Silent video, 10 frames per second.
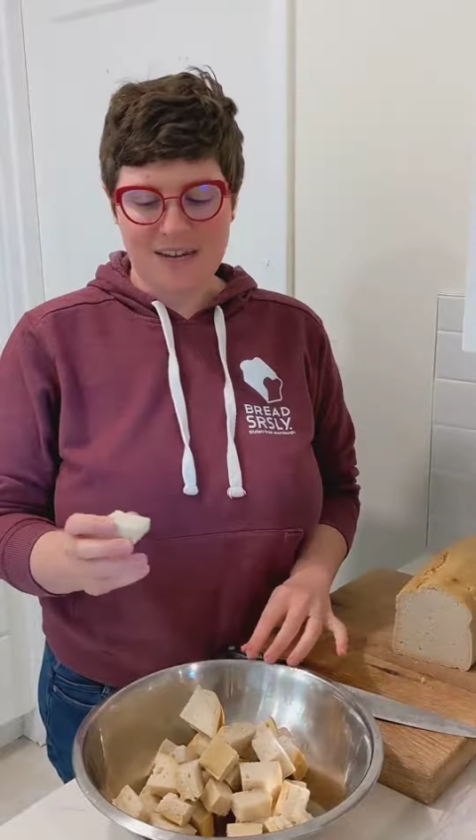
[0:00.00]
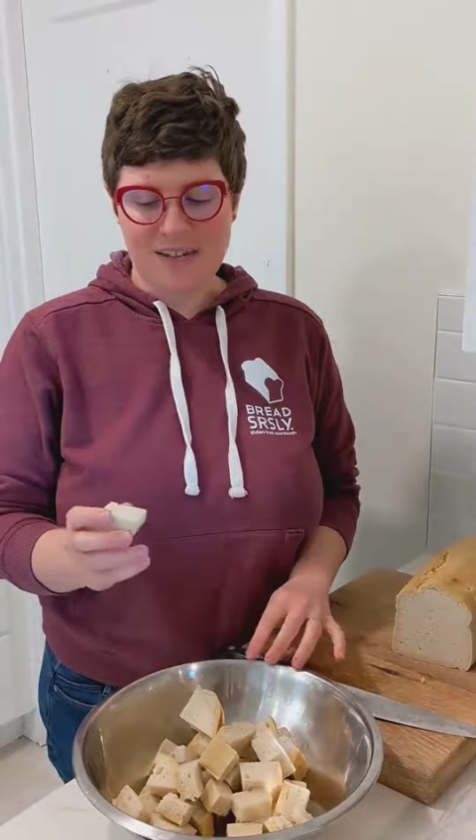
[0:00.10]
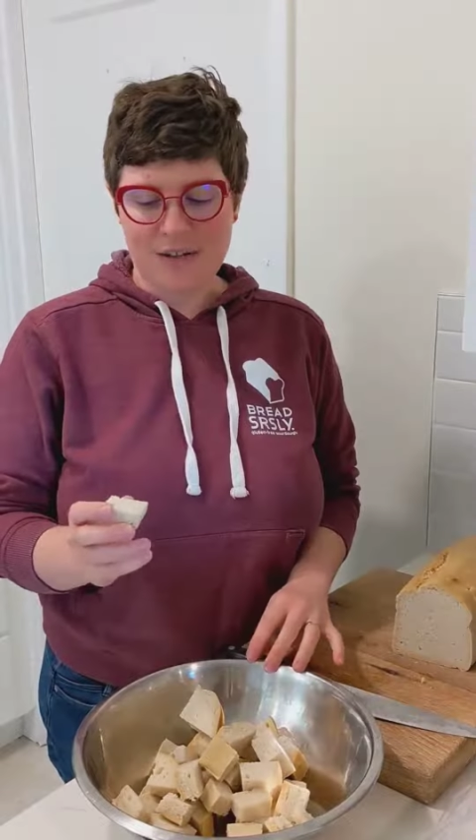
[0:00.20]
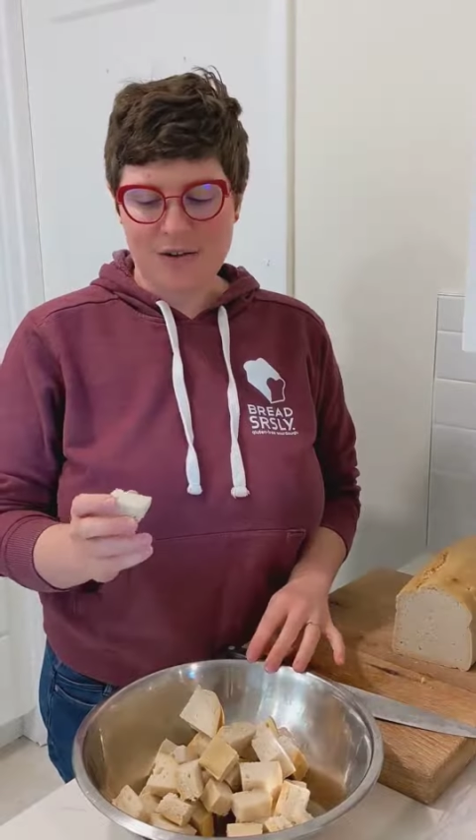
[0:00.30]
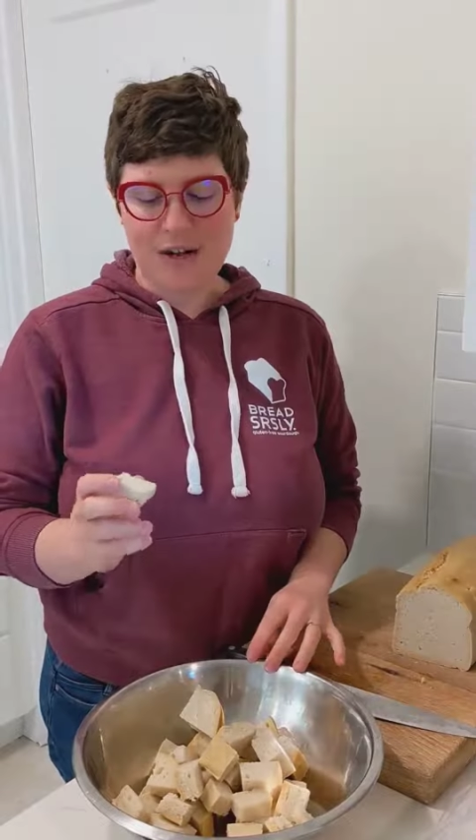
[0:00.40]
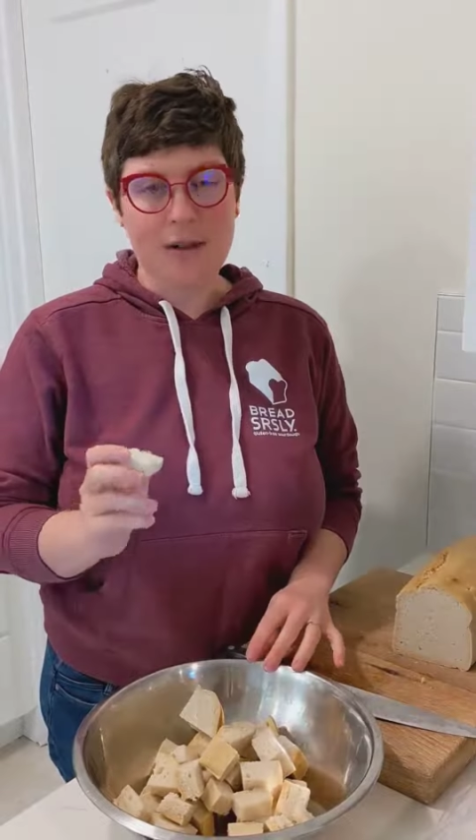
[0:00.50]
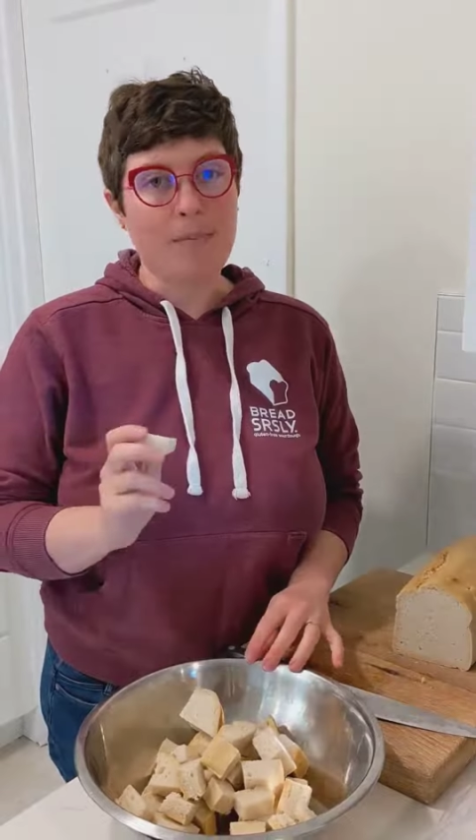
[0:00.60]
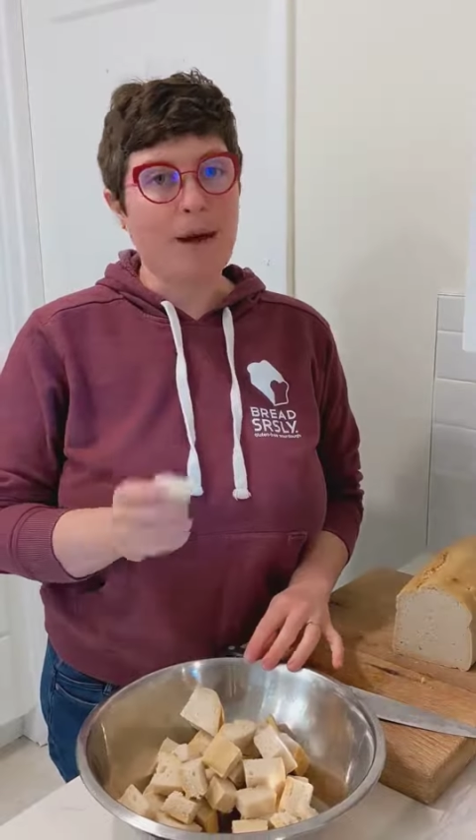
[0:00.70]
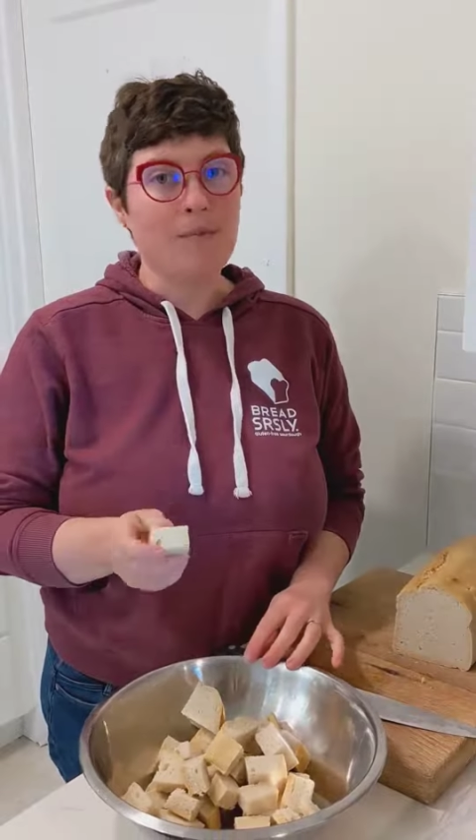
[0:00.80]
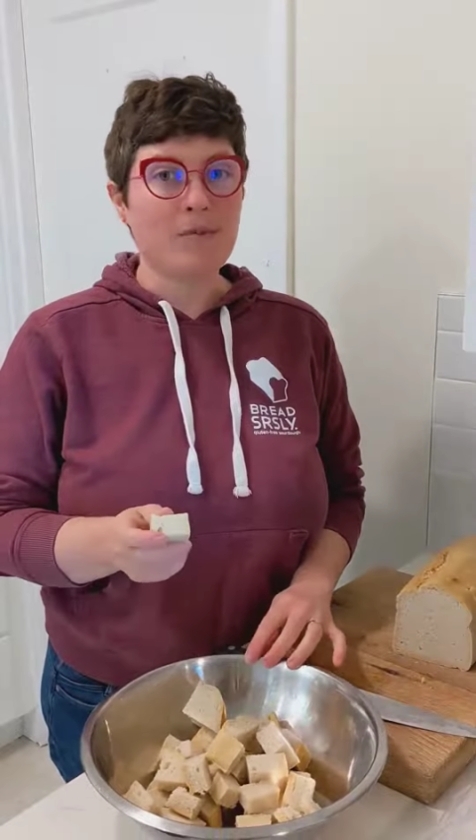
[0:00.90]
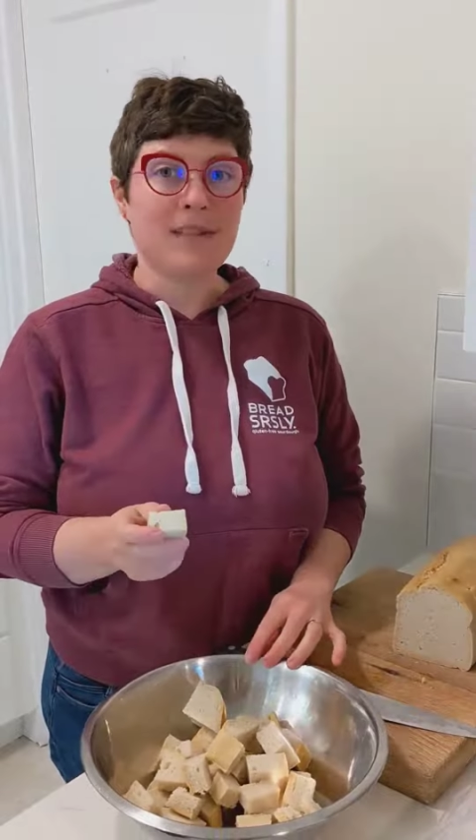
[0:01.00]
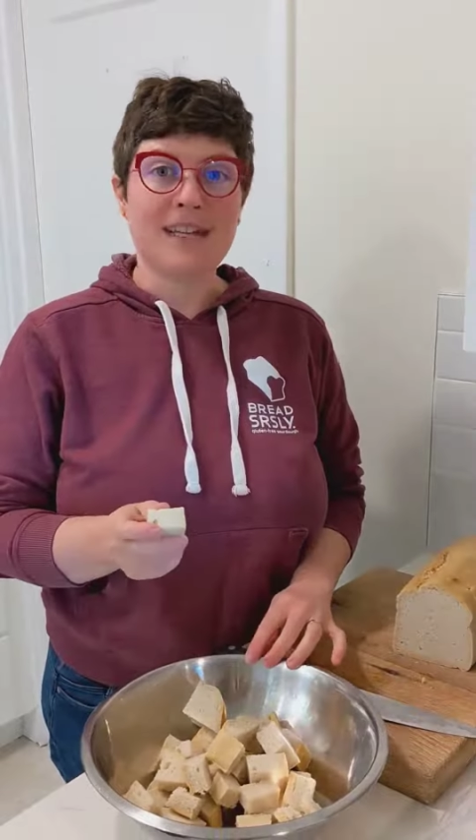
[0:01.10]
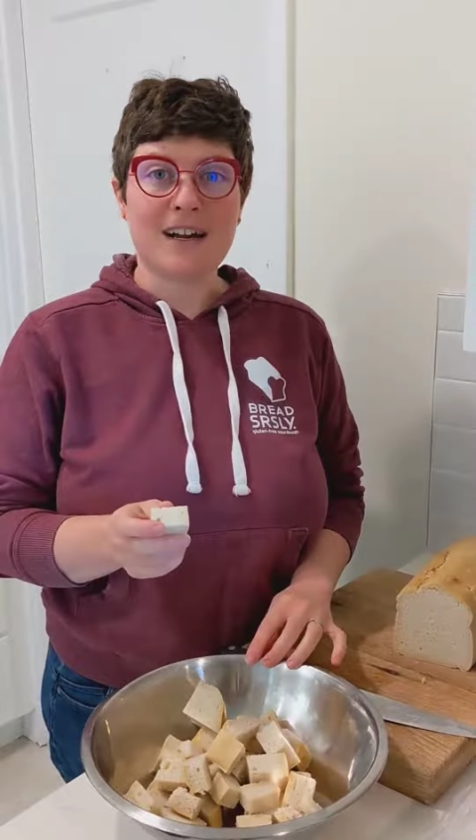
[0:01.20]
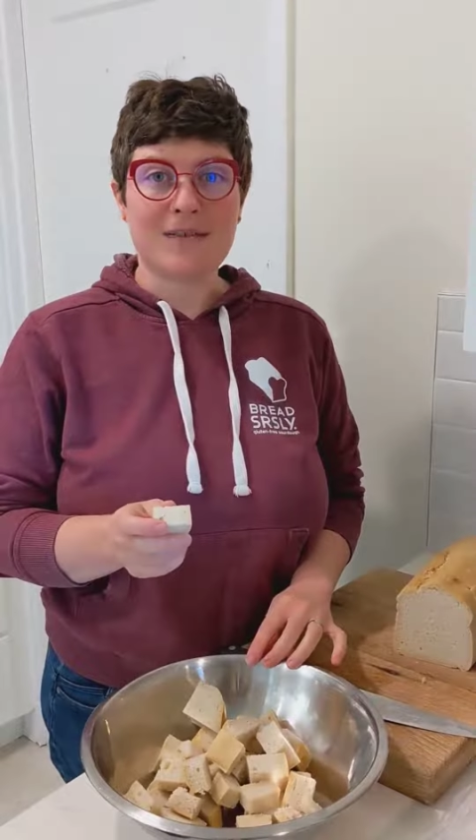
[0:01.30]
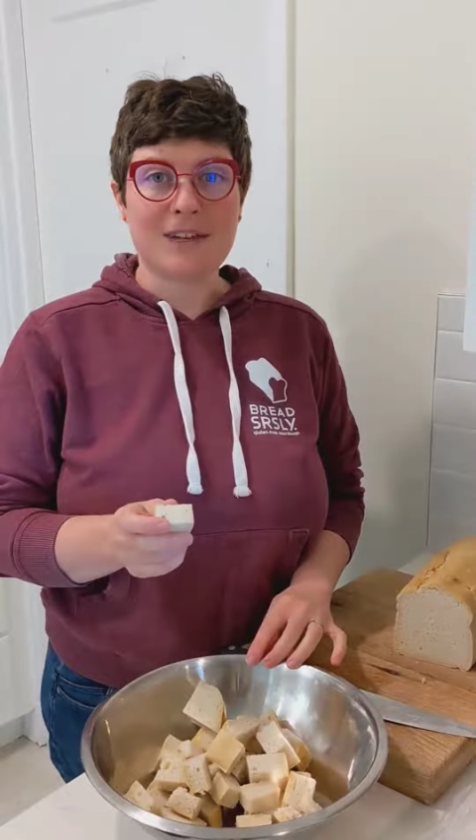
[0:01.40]
So I'll pop them in the
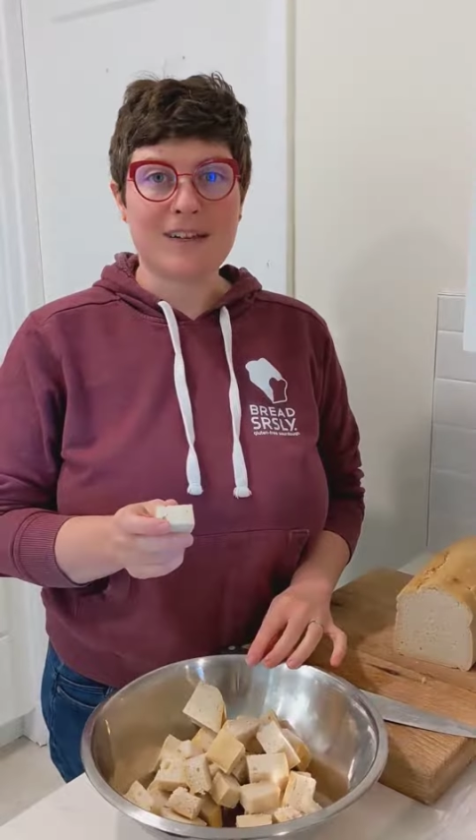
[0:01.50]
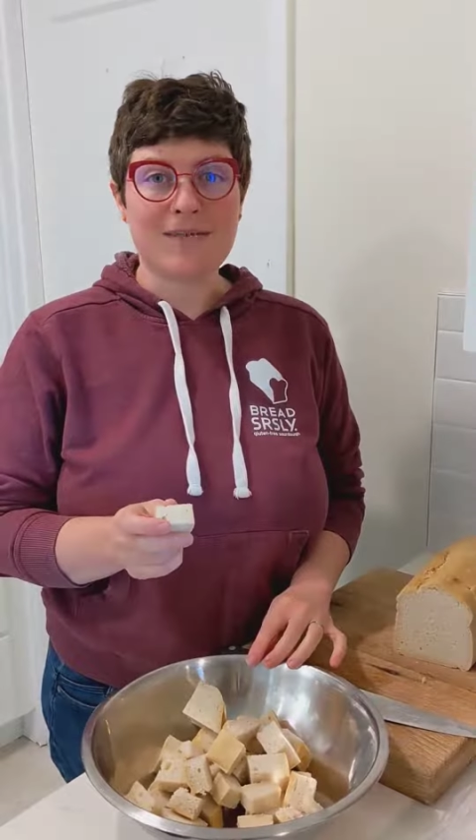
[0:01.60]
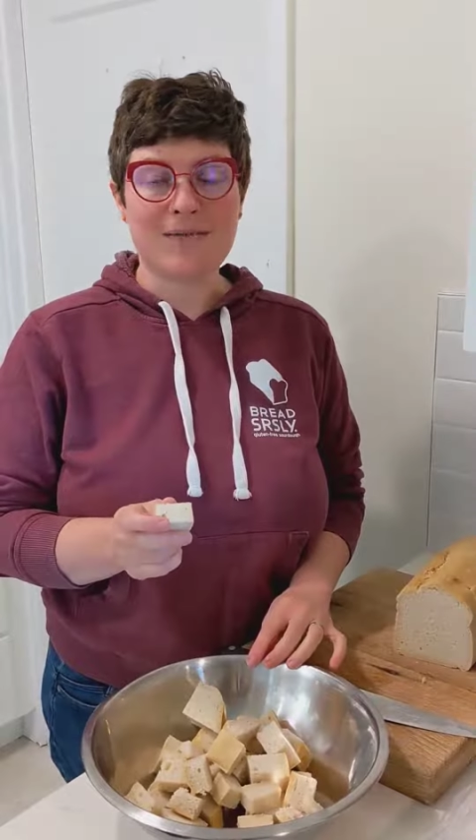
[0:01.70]
oven